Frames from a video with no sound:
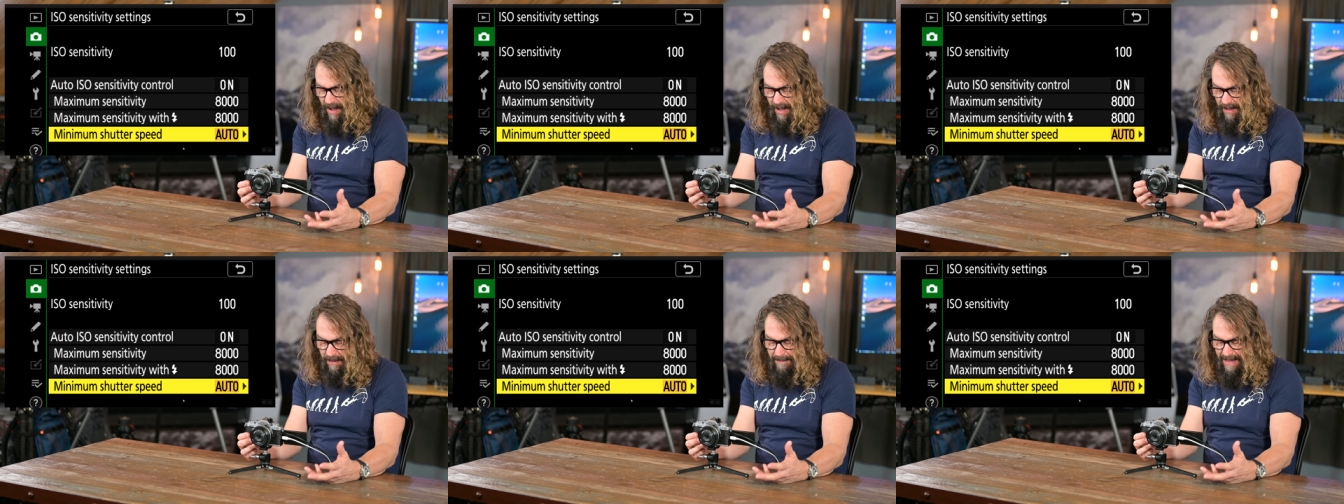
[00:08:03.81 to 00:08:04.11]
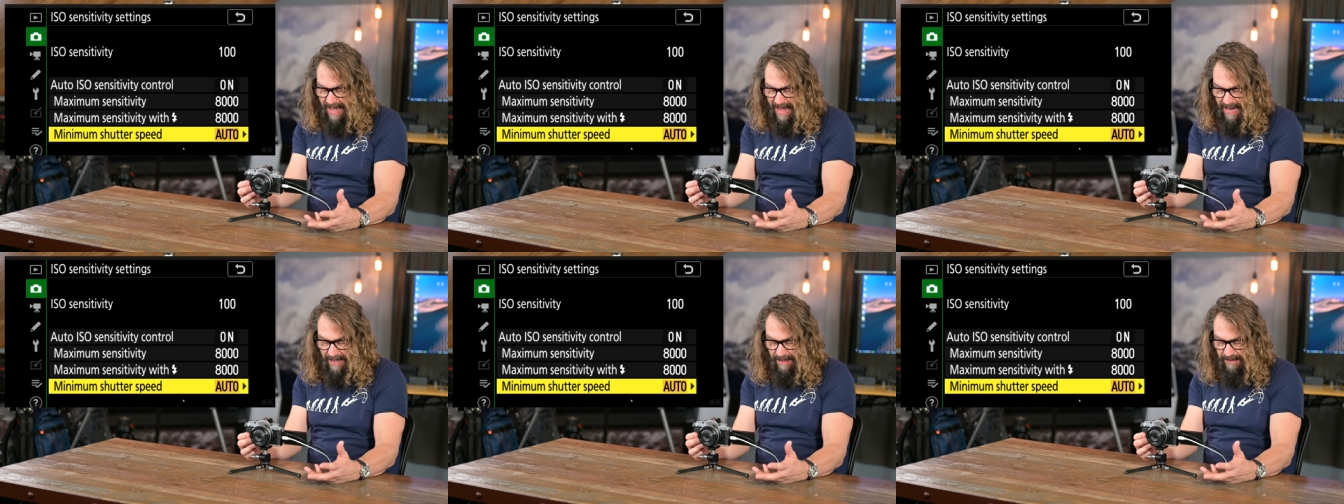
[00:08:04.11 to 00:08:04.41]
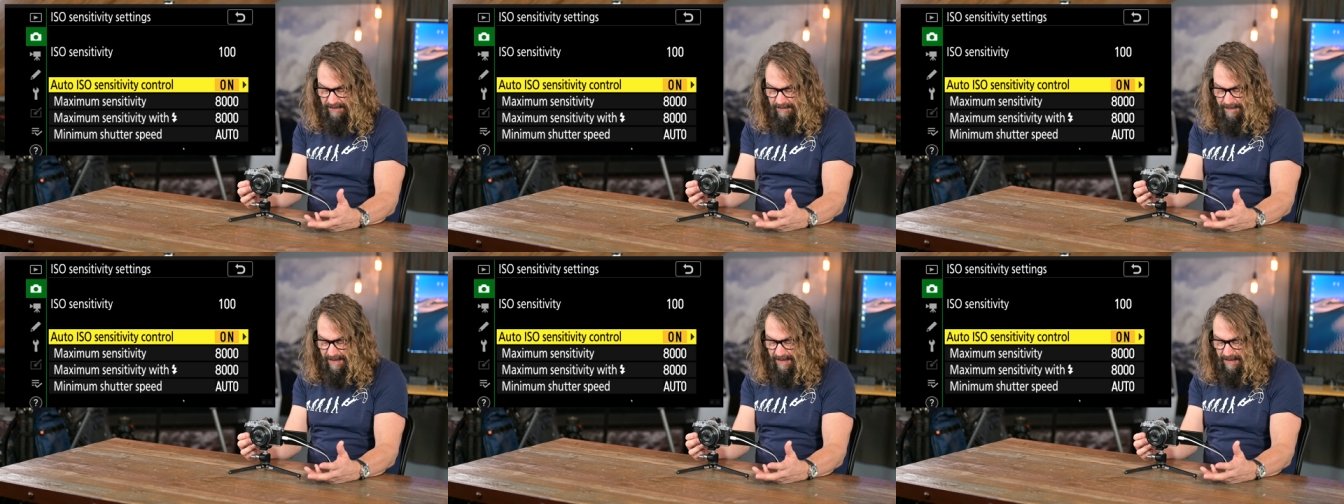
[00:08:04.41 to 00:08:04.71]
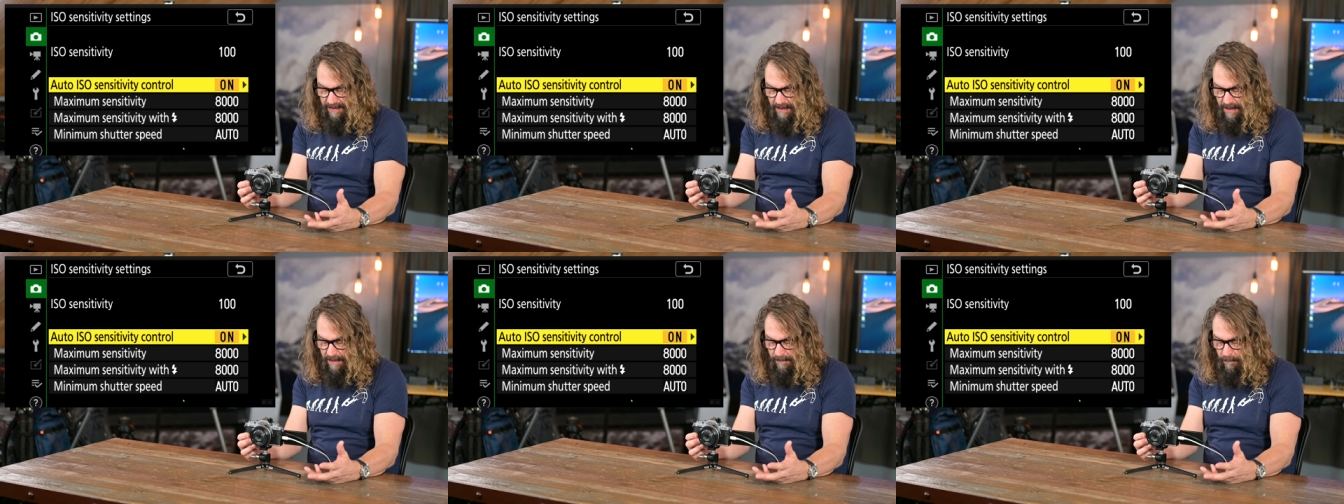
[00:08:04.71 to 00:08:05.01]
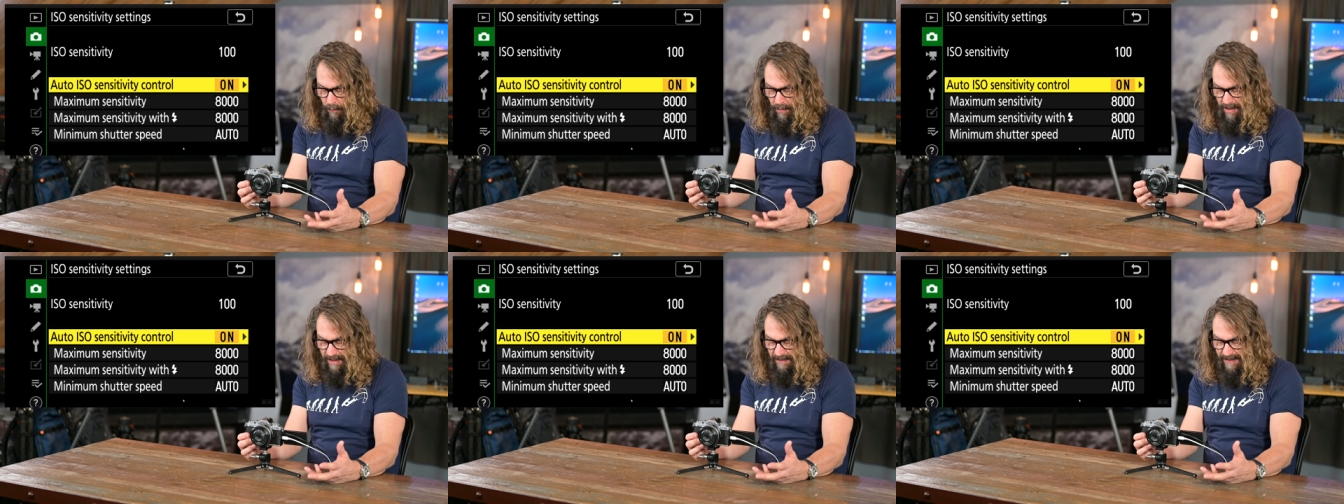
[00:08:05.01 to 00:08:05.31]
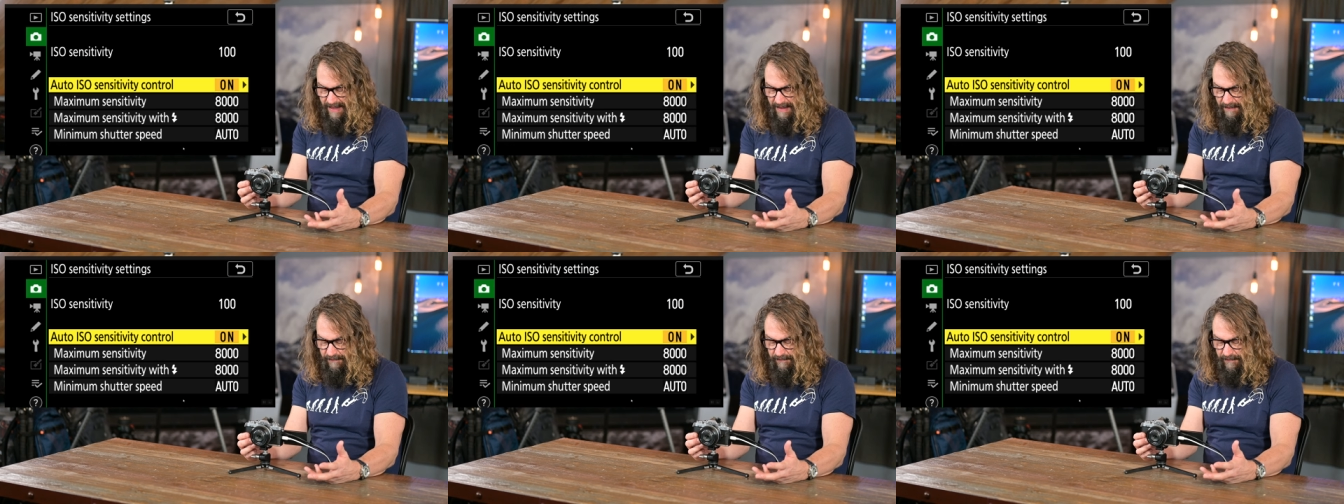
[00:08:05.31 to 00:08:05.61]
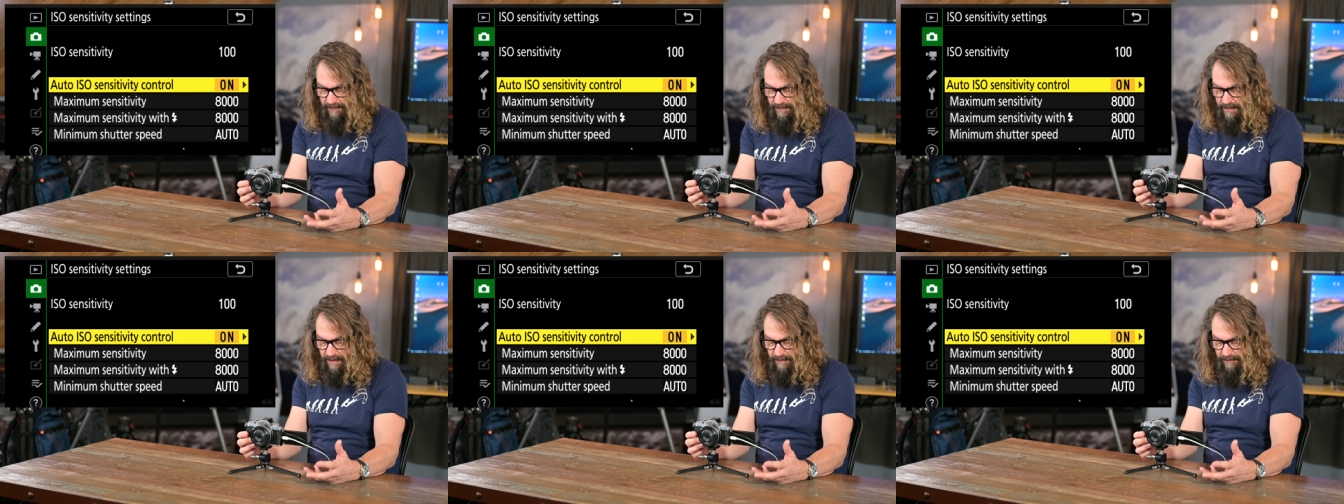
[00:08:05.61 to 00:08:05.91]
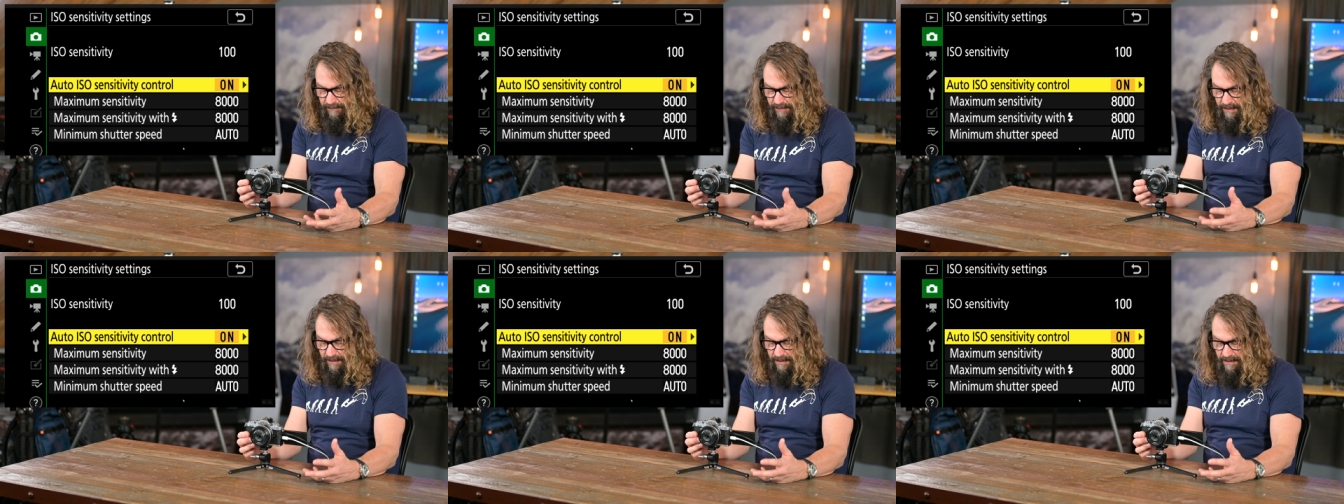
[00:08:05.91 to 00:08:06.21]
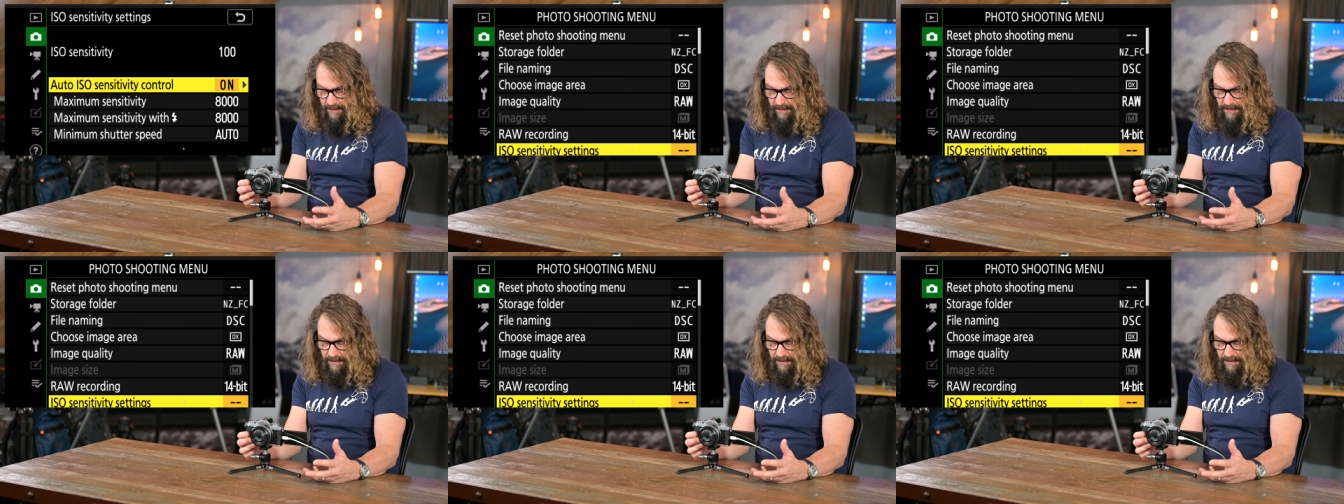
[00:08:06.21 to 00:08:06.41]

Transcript: automatic depending on what lens you're using.